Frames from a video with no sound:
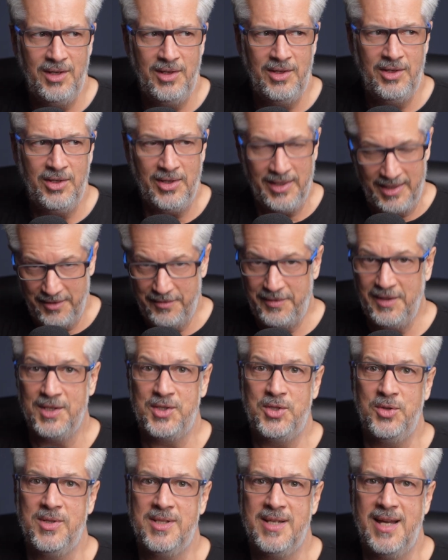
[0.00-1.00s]
you're going to feel
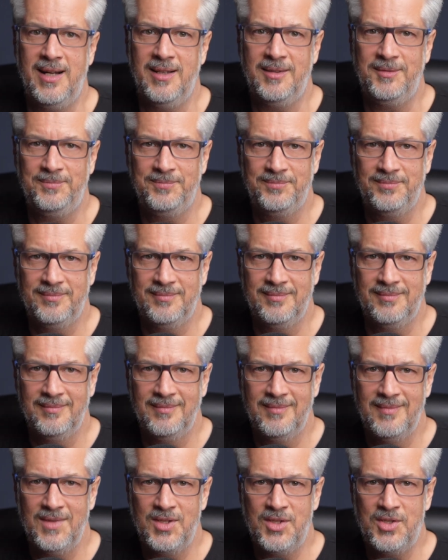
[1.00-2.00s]
suicidal.
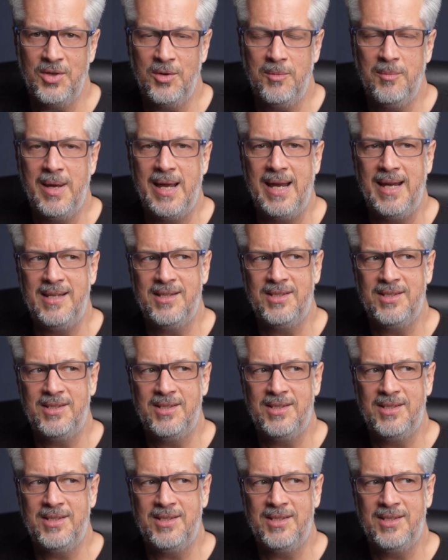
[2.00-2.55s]
So my